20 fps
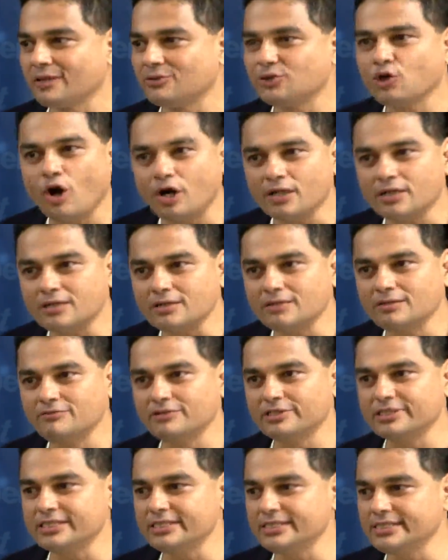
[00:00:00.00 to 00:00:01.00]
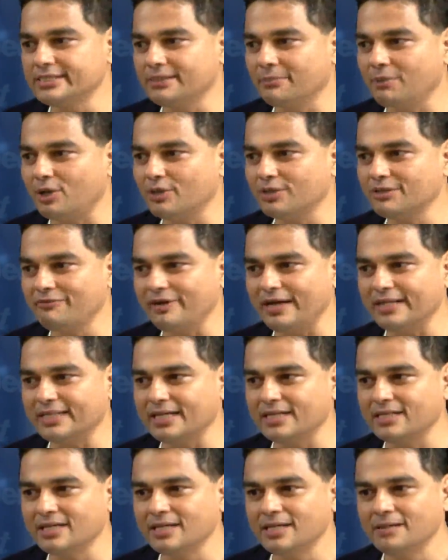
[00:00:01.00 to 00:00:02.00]
thought, which is about the fact
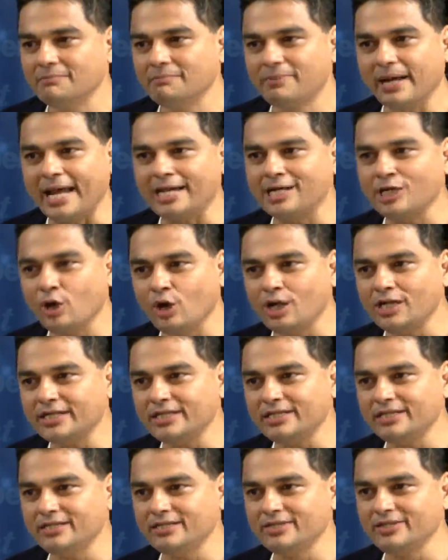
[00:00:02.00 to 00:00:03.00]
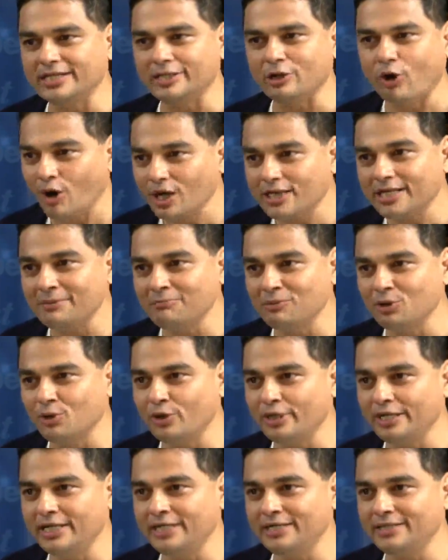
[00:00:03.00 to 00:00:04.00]
that brand loyalty is at an all-time
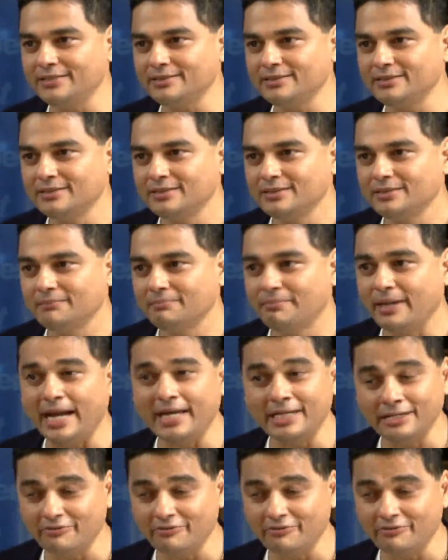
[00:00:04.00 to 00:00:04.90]
low in India, brand